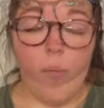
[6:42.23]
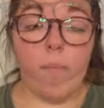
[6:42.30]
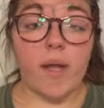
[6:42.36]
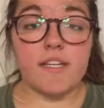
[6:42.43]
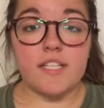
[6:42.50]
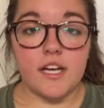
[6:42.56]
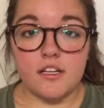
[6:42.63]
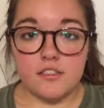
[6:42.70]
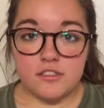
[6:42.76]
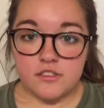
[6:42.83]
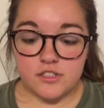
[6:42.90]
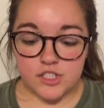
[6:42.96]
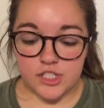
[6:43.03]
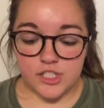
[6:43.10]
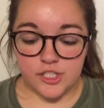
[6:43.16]
By
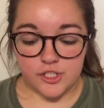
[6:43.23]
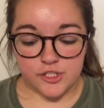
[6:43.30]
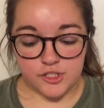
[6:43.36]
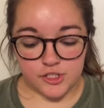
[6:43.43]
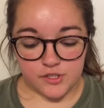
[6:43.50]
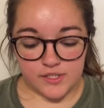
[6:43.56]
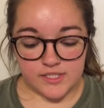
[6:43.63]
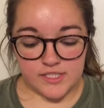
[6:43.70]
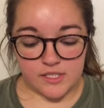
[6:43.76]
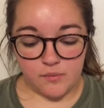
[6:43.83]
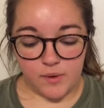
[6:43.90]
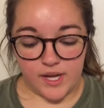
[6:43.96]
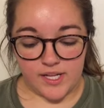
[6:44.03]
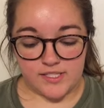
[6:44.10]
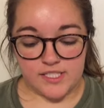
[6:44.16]
challenging your students in
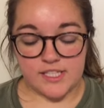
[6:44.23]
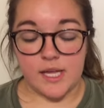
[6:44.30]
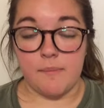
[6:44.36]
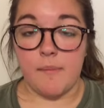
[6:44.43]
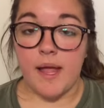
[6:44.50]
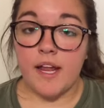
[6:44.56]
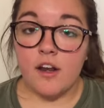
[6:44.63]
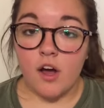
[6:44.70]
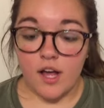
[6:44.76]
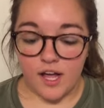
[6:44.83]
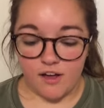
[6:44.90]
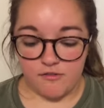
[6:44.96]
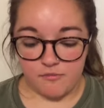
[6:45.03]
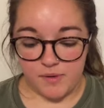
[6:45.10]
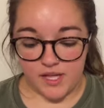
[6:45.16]
ways that they may not
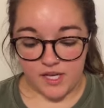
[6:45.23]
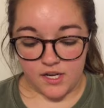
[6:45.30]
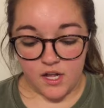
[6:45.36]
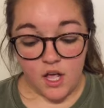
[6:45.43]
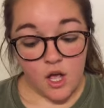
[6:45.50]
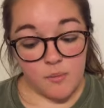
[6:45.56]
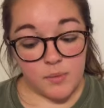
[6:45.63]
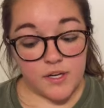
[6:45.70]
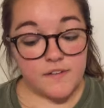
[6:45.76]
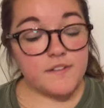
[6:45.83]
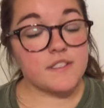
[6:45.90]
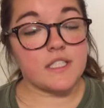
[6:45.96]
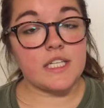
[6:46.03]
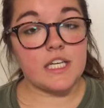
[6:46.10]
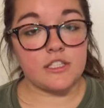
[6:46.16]
have been
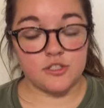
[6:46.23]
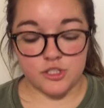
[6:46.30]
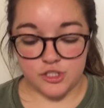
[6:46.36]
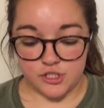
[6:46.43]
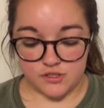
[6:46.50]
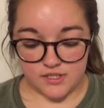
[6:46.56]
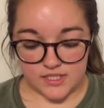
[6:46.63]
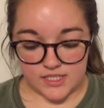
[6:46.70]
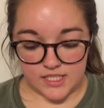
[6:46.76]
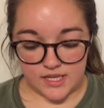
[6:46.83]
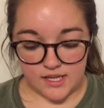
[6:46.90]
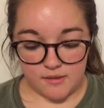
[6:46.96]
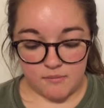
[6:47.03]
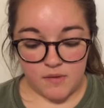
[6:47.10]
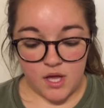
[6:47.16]
previously introduced to
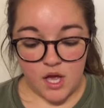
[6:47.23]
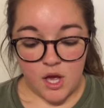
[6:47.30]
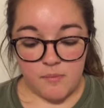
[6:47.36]
them,